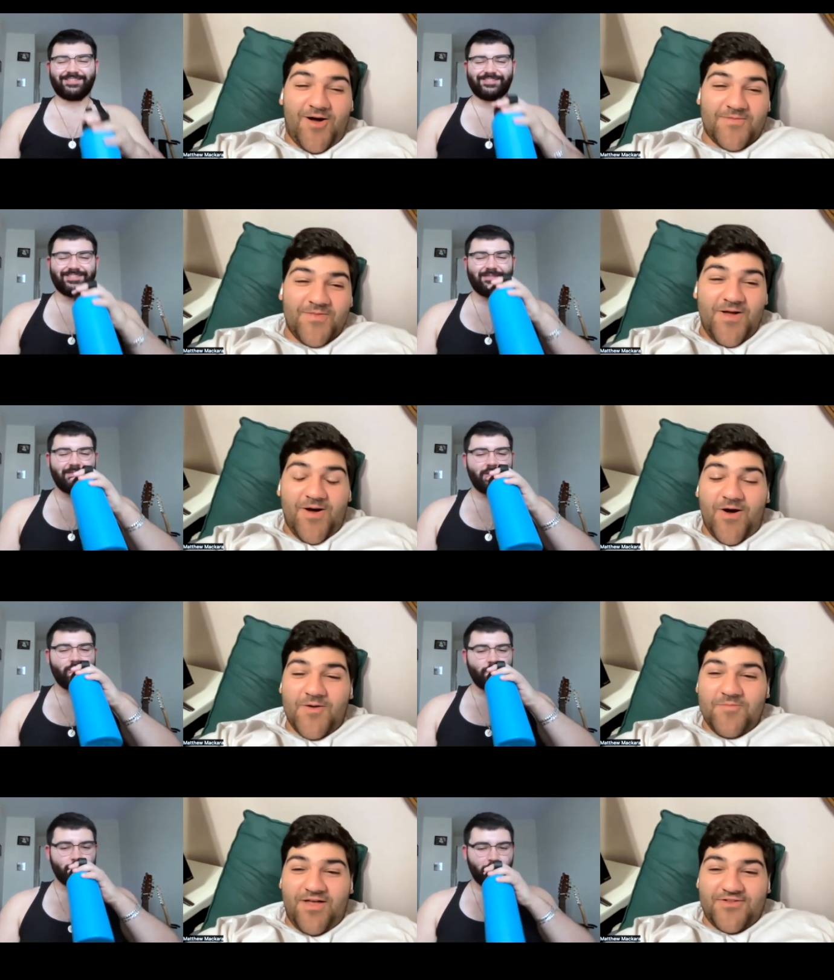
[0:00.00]
Speaker 1: our
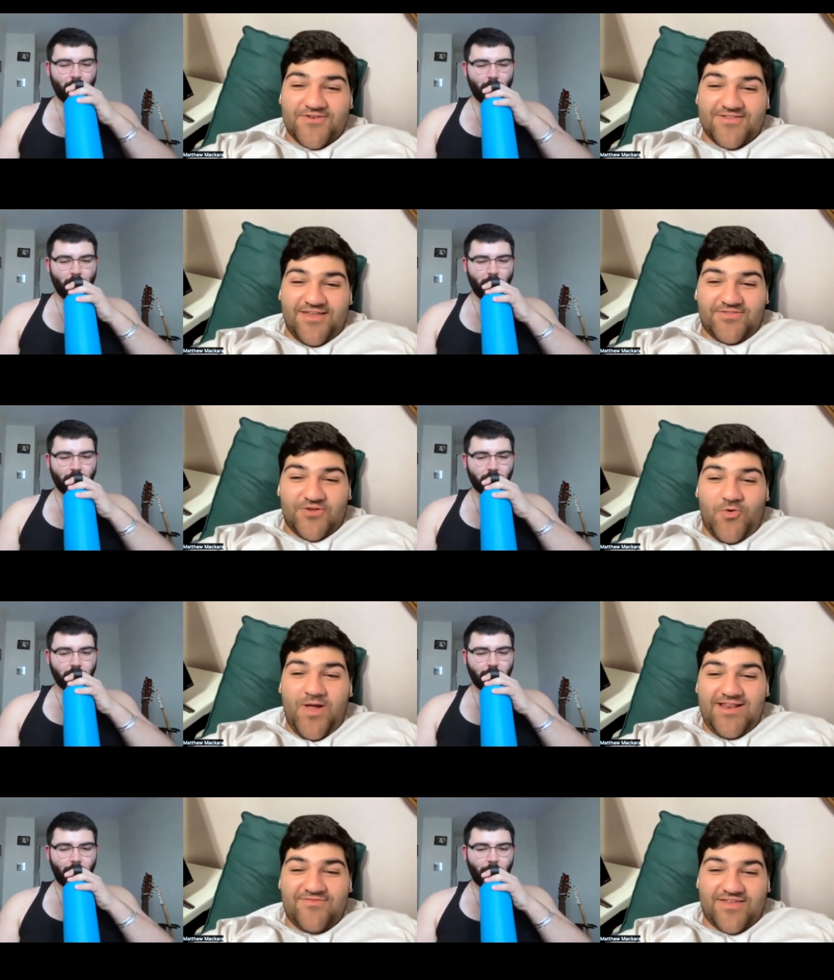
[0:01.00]
our mother is like the
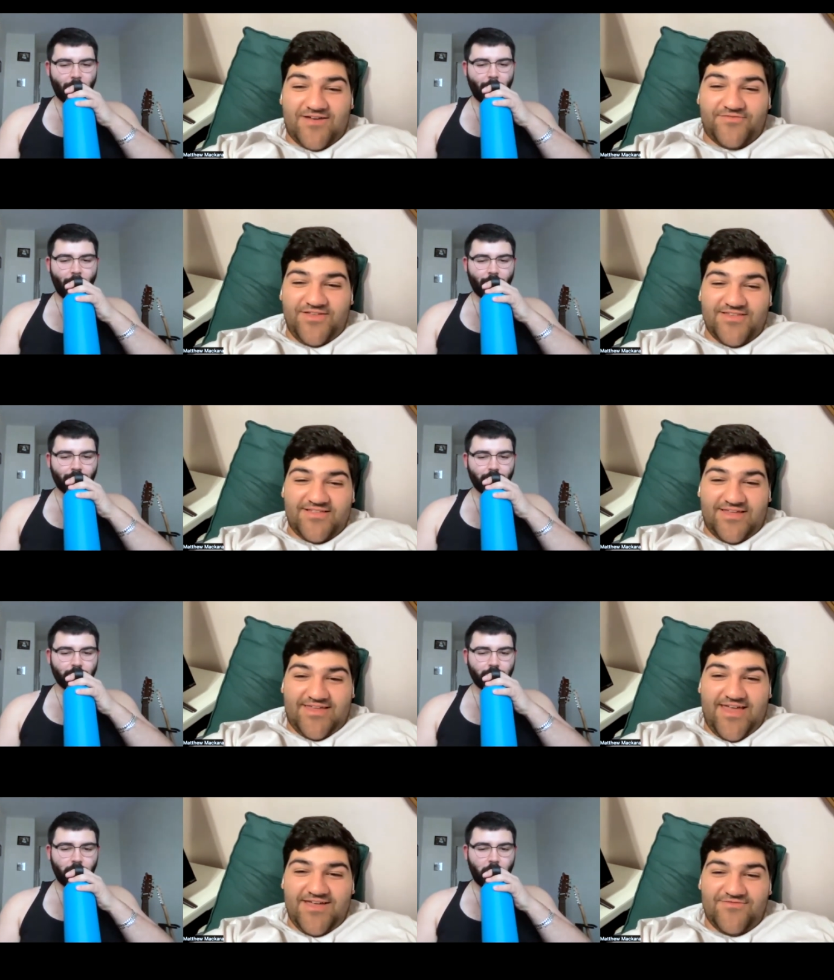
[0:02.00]
queen of South Philly. He's like the
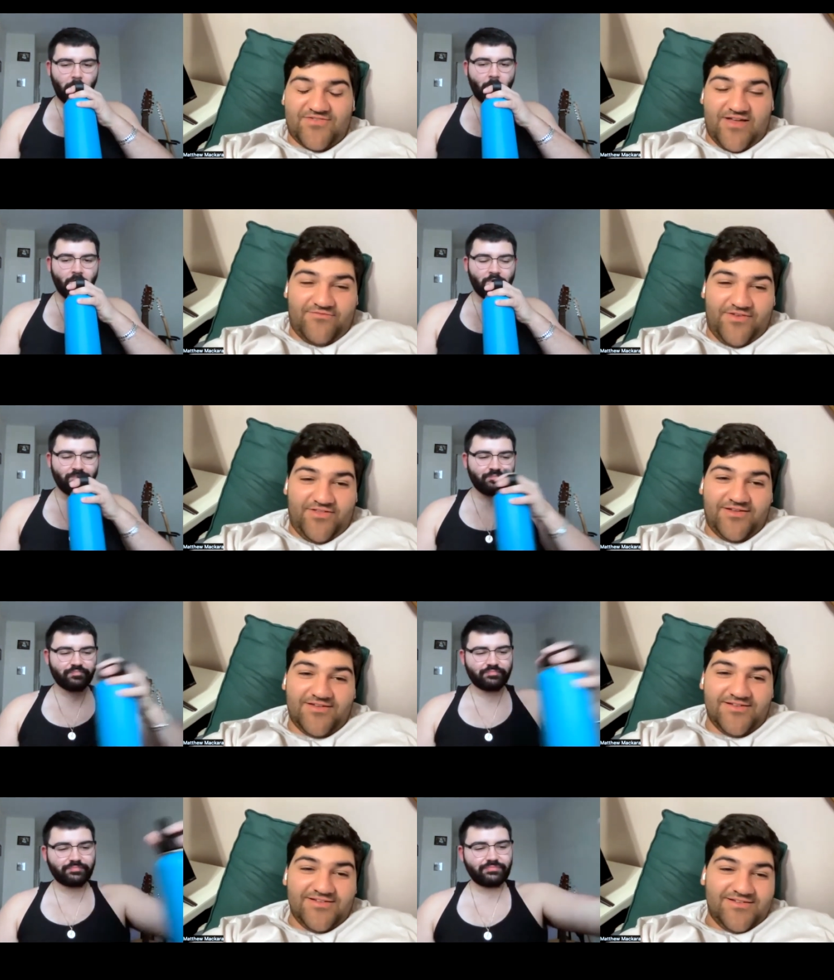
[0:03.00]
king of South Philly.
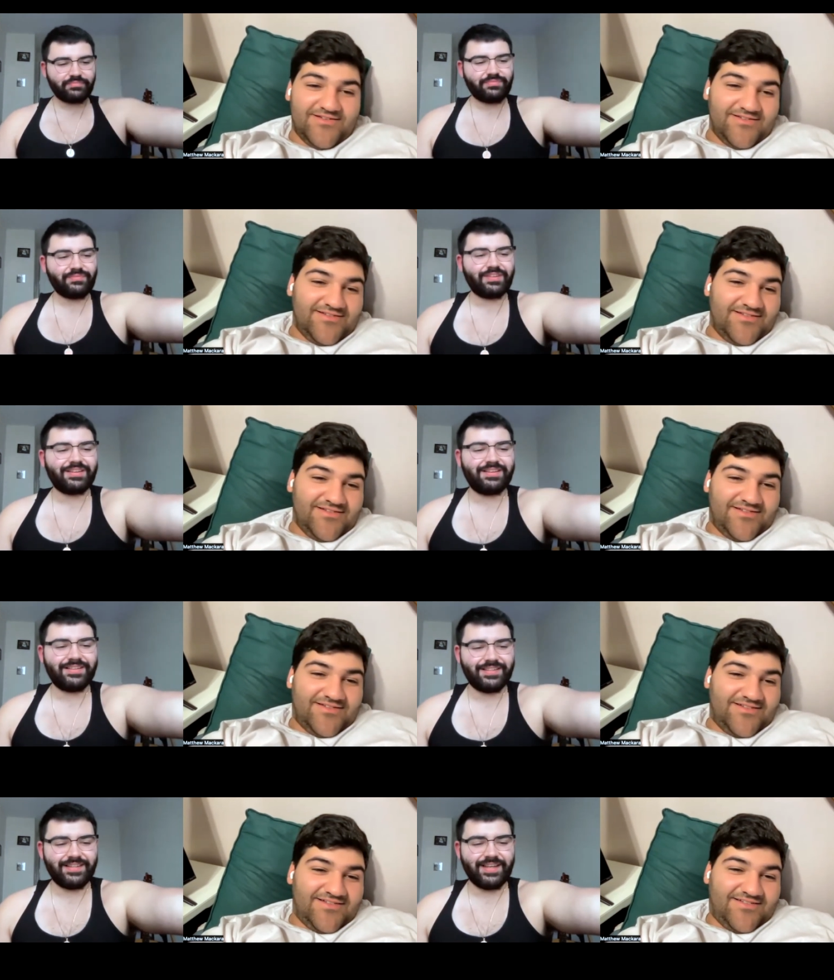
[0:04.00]

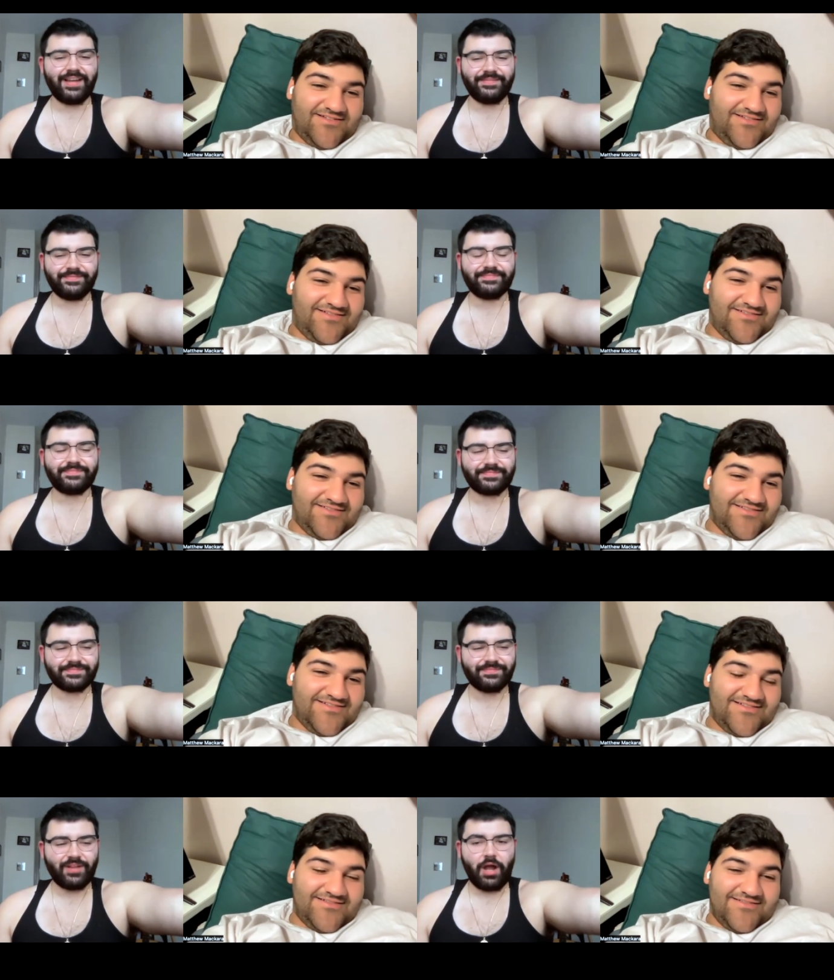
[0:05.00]
Yeah,
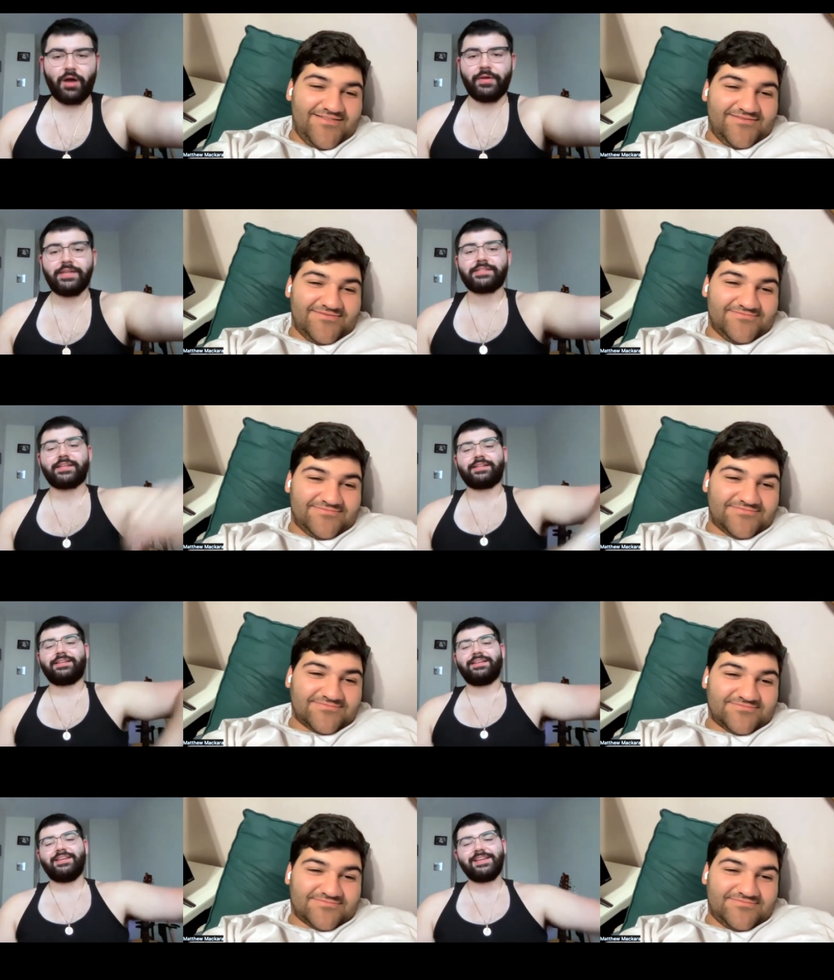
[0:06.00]
Speaker 2: Oh, he's the
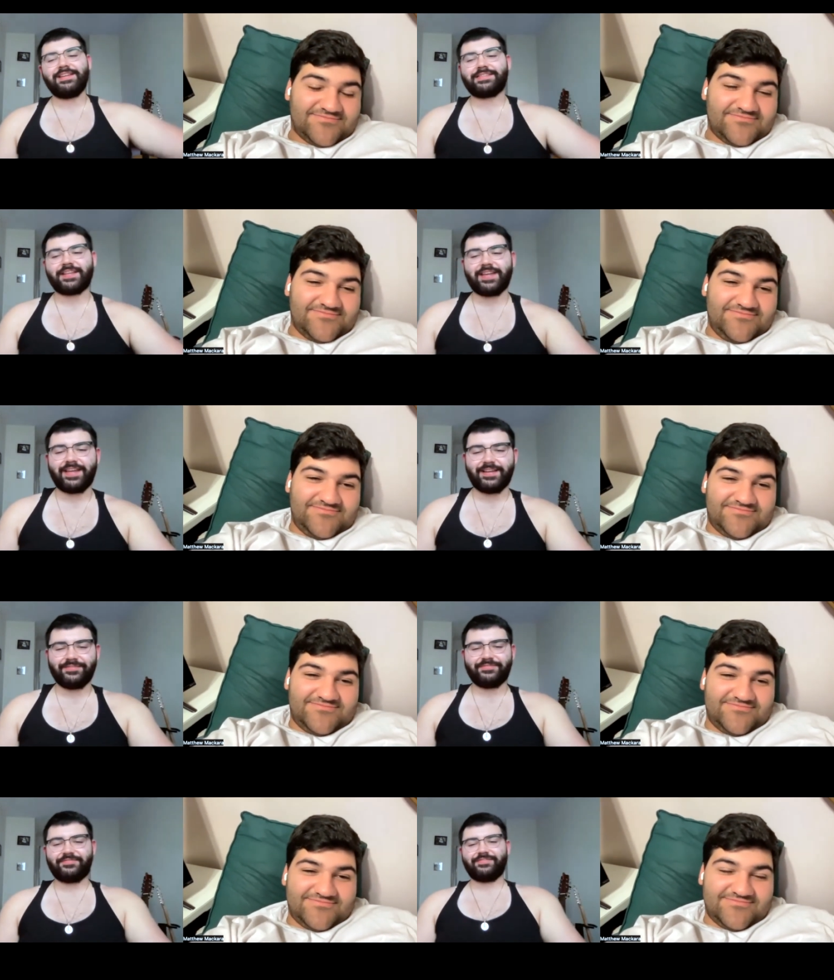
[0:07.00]
he's the king
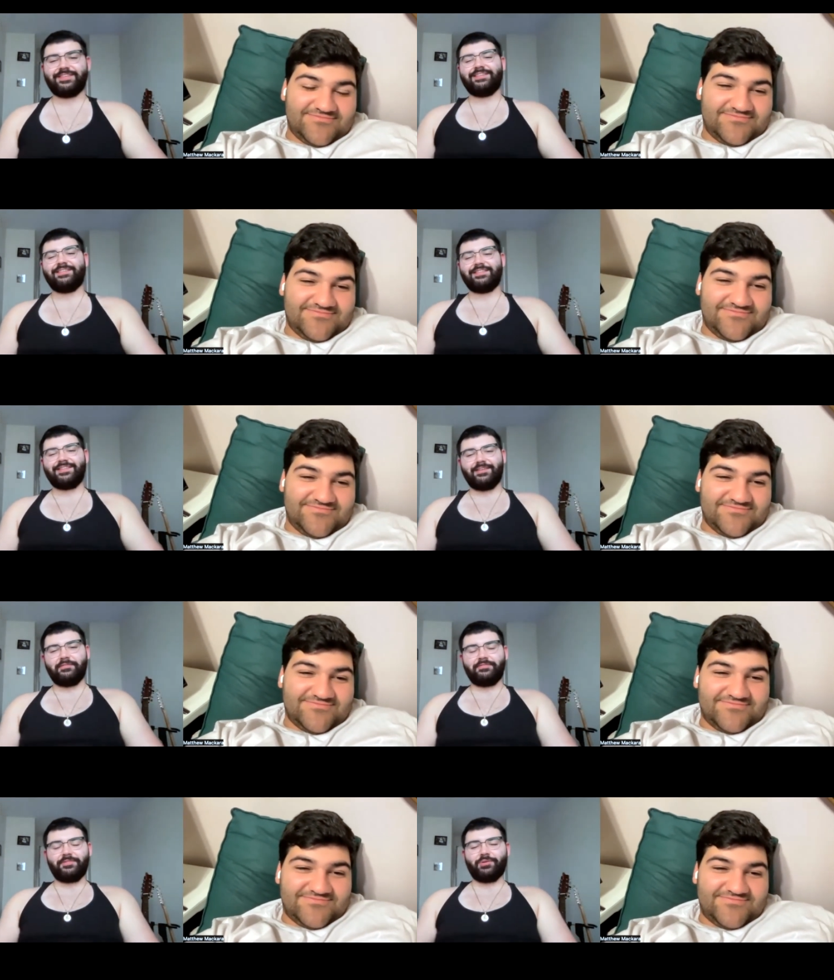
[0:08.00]
of
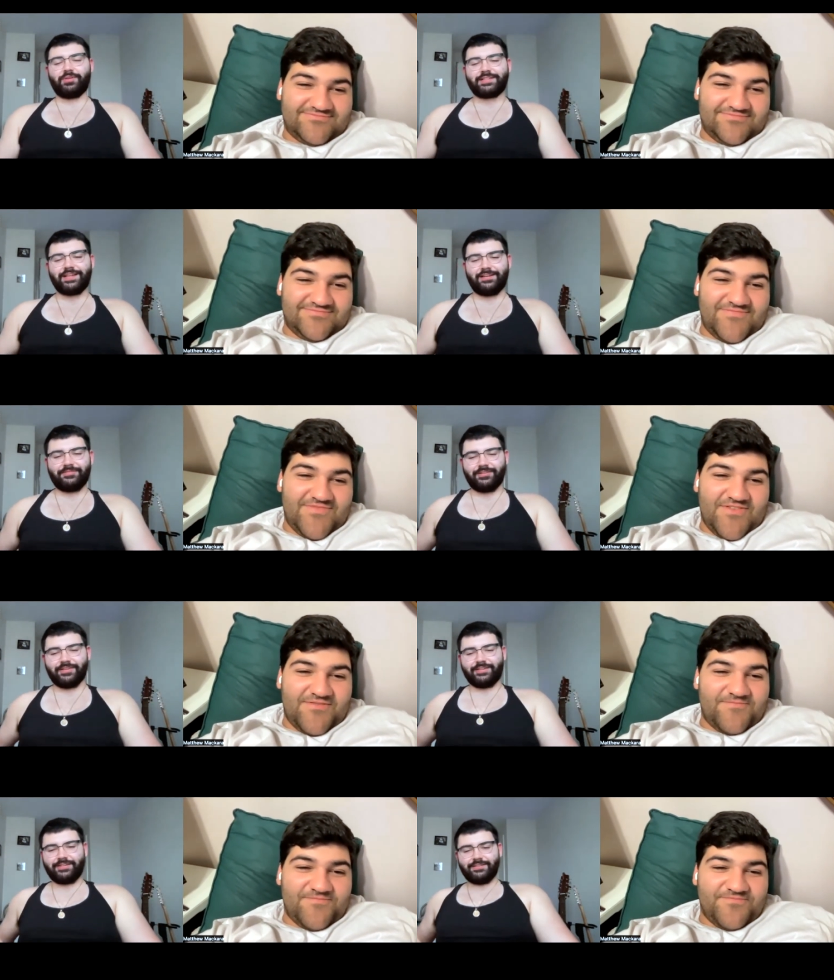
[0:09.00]
of all of South Philly.
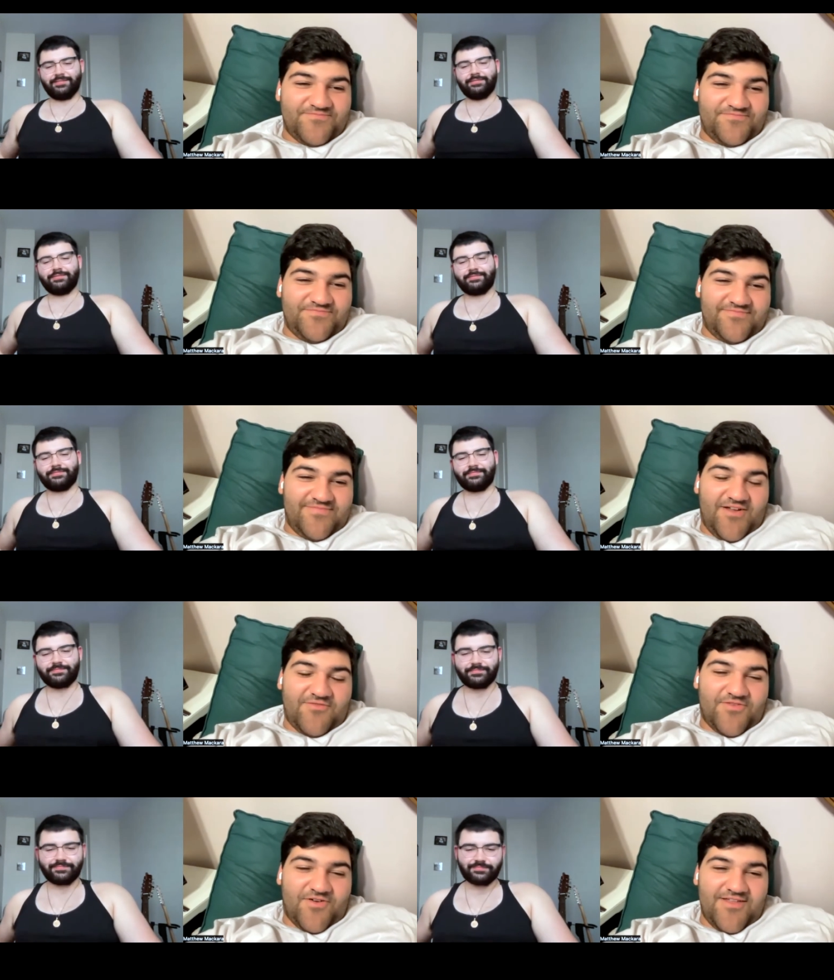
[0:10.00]

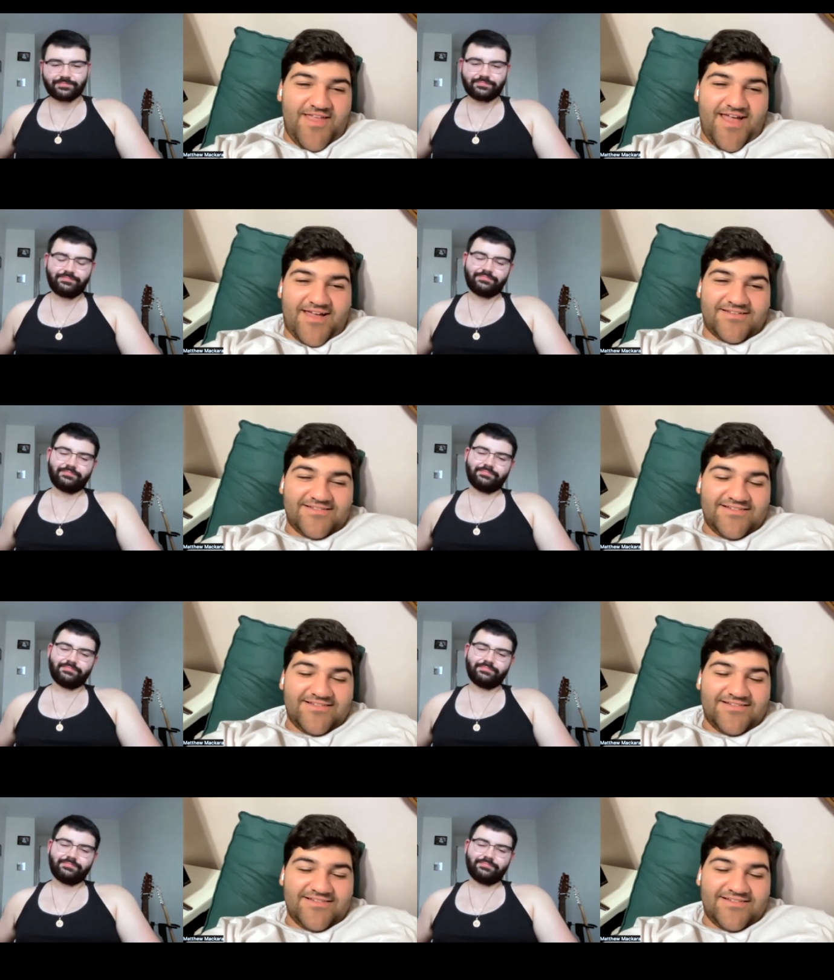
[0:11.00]
Speaker 1: Of uh, yeah,